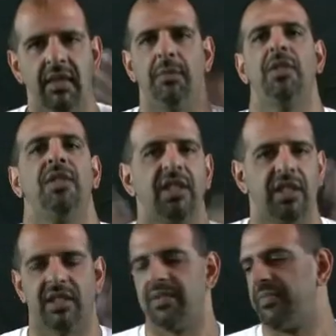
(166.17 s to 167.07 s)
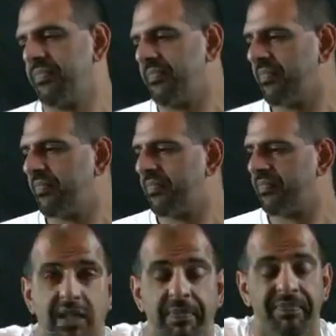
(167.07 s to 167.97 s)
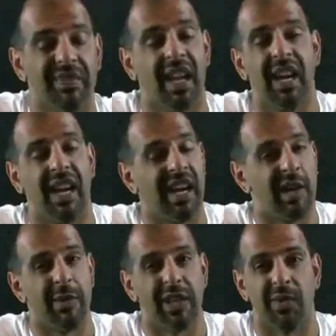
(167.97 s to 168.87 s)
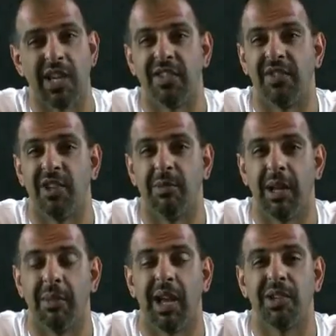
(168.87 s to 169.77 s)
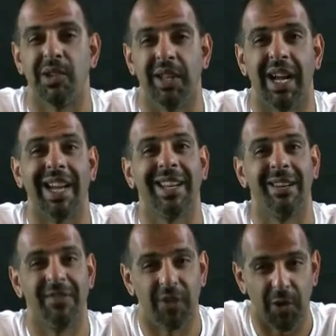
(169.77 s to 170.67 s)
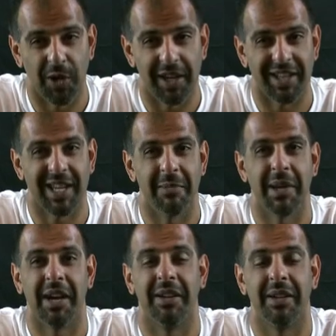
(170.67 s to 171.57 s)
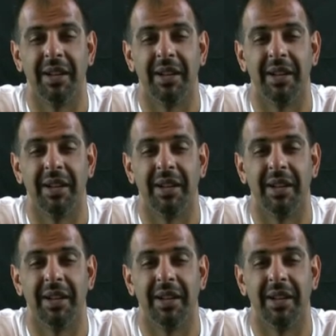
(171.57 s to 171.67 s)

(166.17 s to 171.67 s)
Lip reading: I'm doing this. I don't know about the rest of you, but I'm not sure that I can afford a 10-pound